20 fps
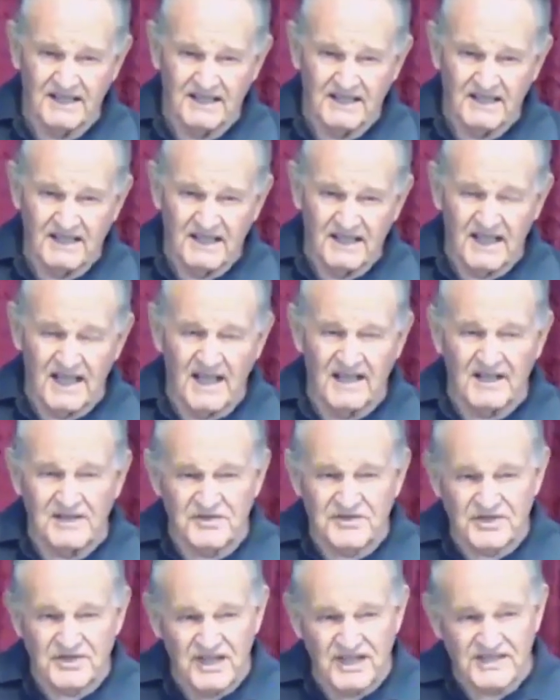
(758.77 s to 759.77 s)
And then
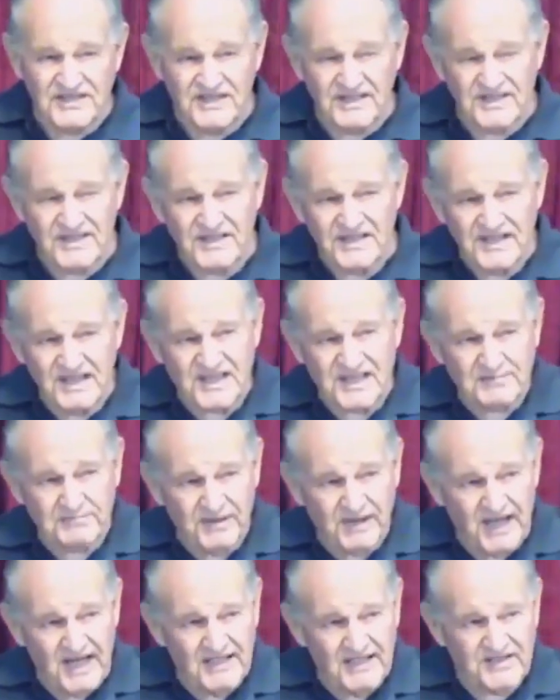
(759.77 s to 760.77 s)
Jesus
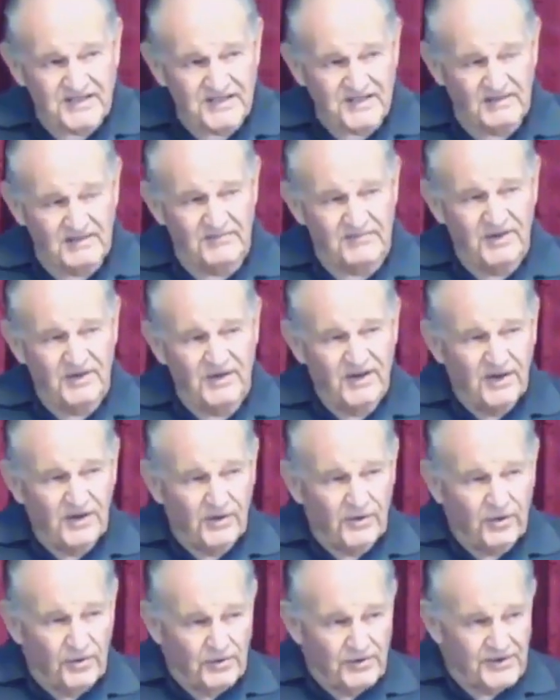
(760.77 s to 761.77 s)
explained to them
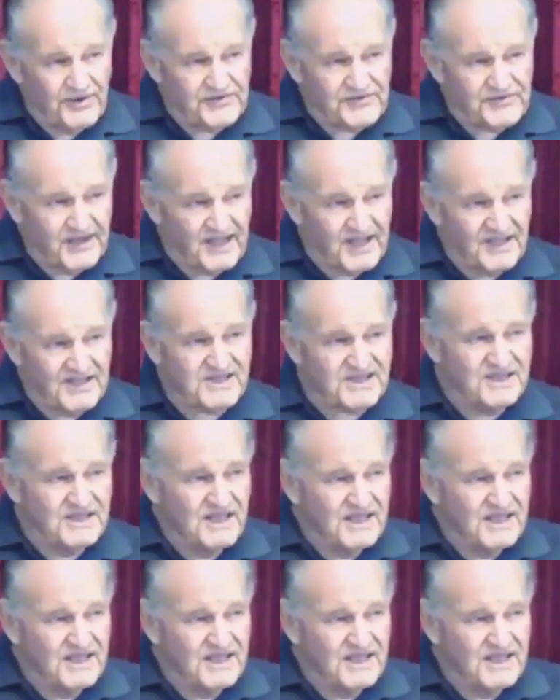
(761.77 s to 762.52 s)
all the things